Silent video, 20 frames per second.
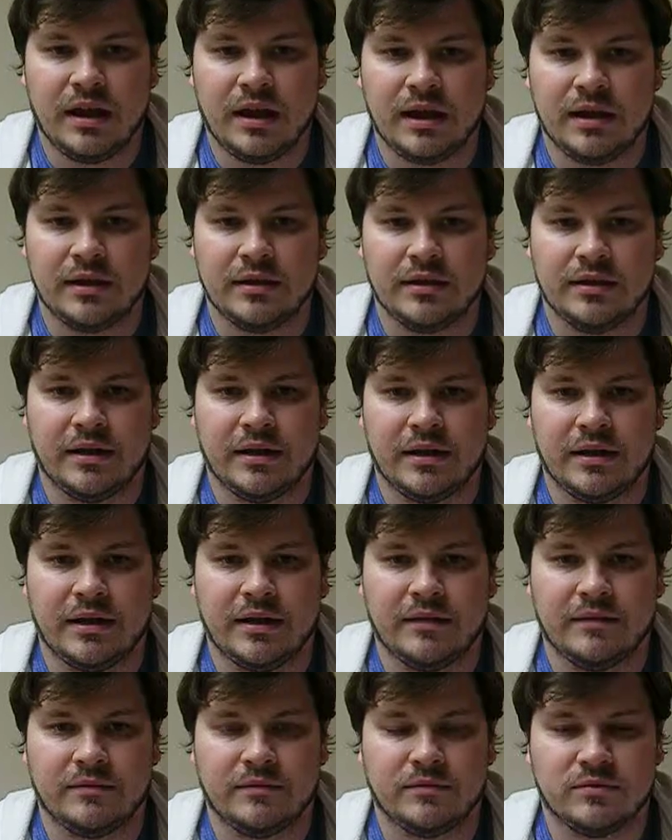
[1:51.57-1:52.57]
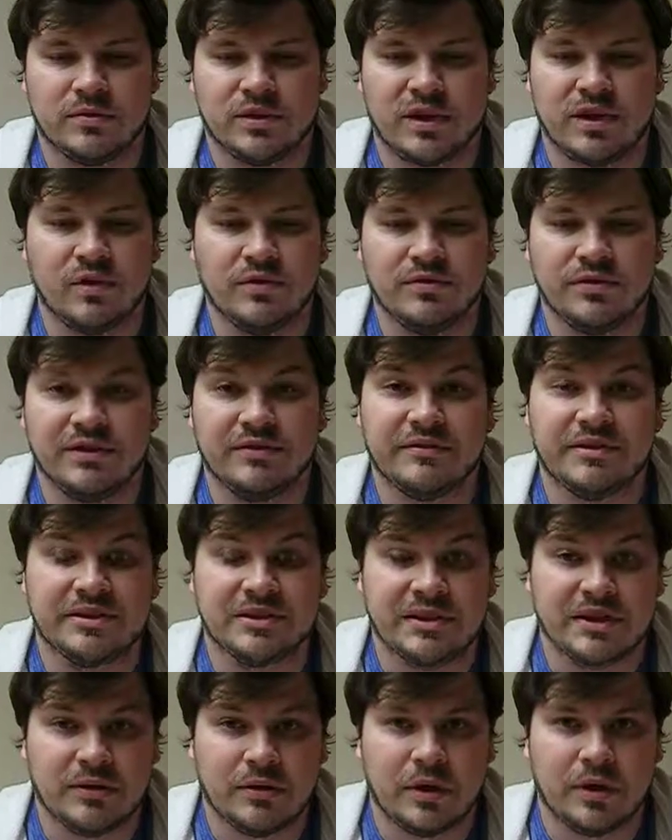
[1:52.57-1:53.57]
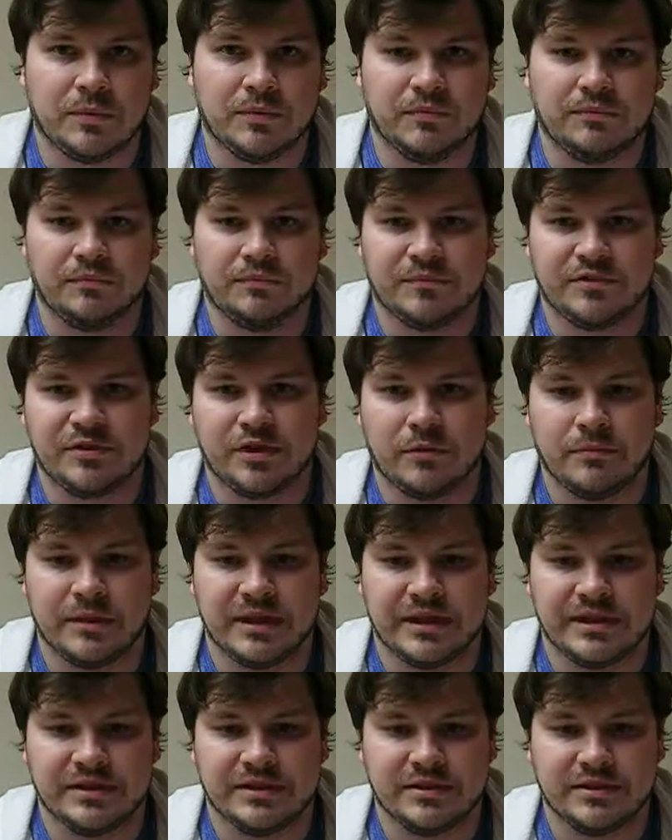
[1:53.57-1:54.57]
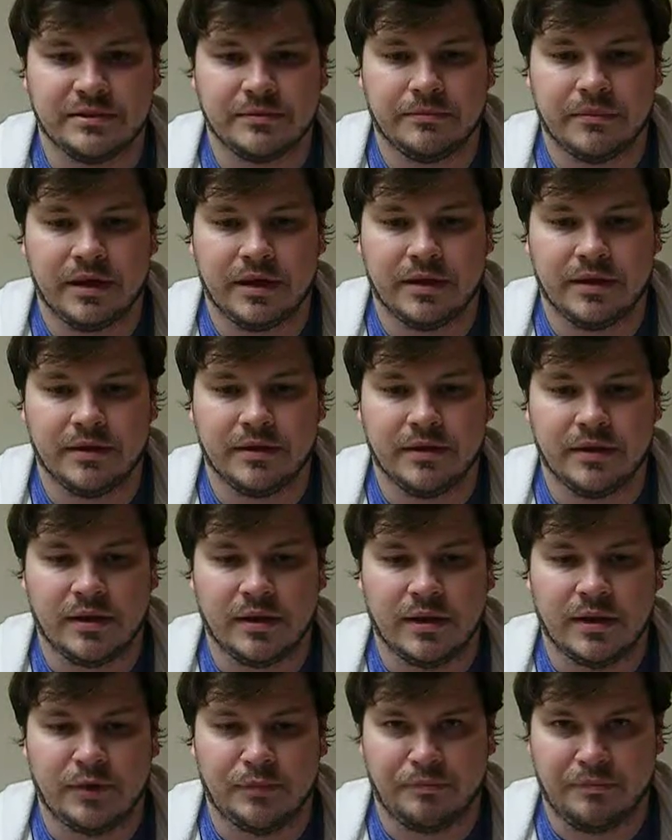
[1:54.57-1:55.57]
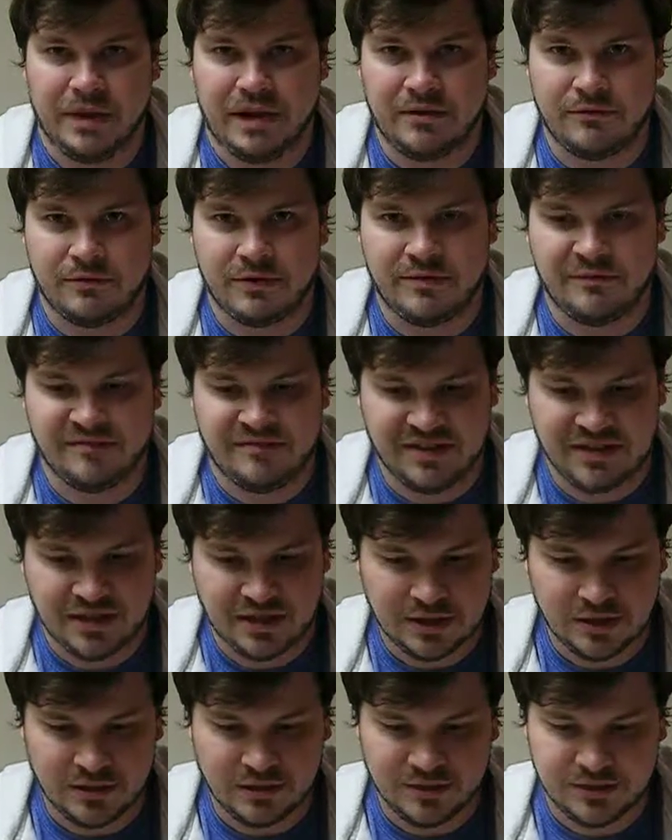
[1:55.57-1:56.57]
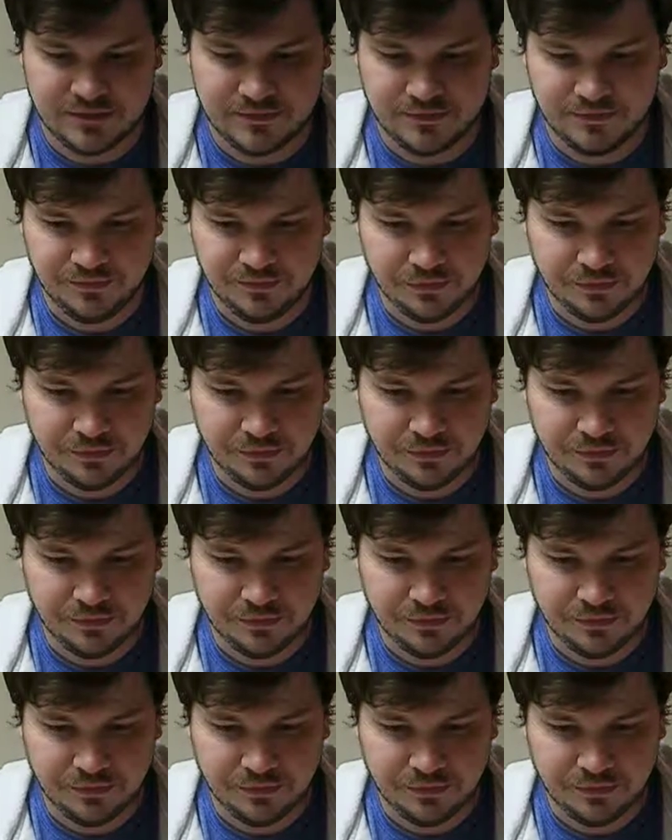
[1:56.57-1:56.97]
and hopefully eventually I'll start making some bat rep videos.